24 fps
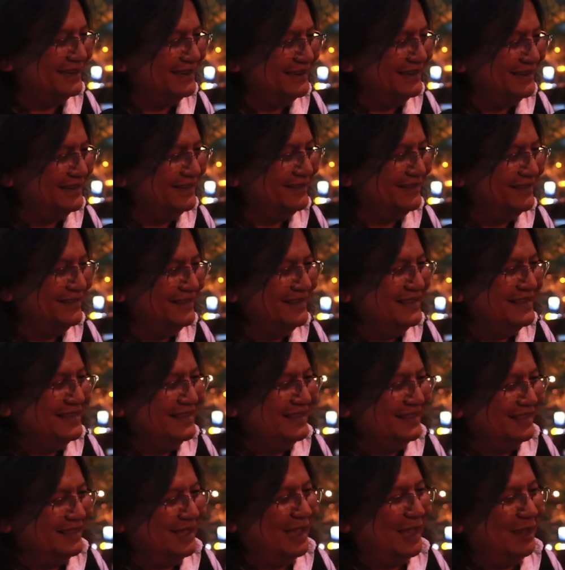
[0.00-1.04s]
You know,
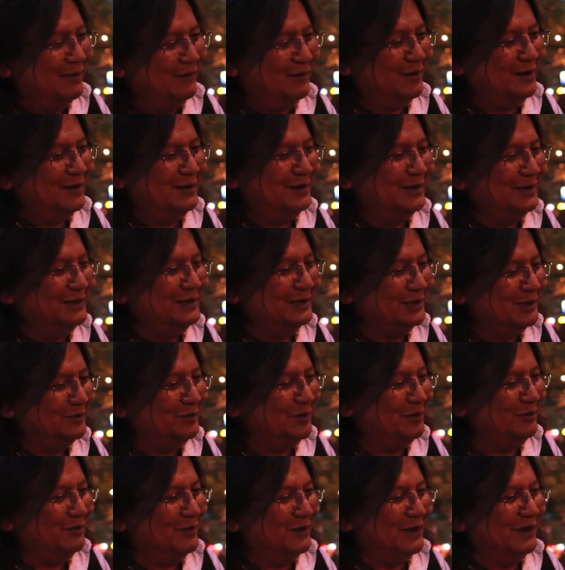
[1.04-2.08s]
they have Indigenous
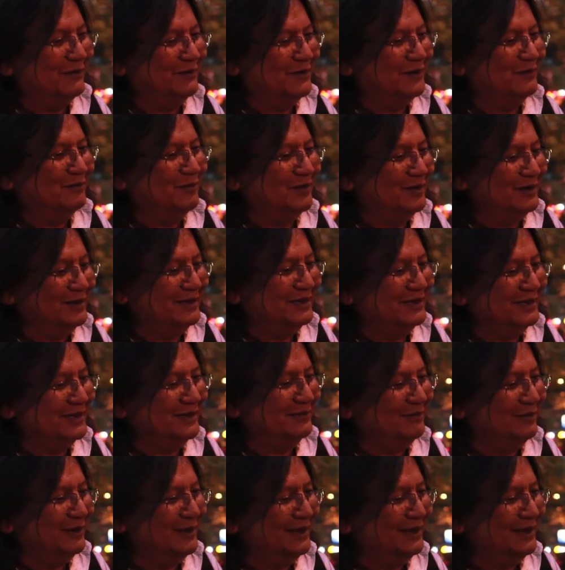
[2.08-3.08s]
people have to participate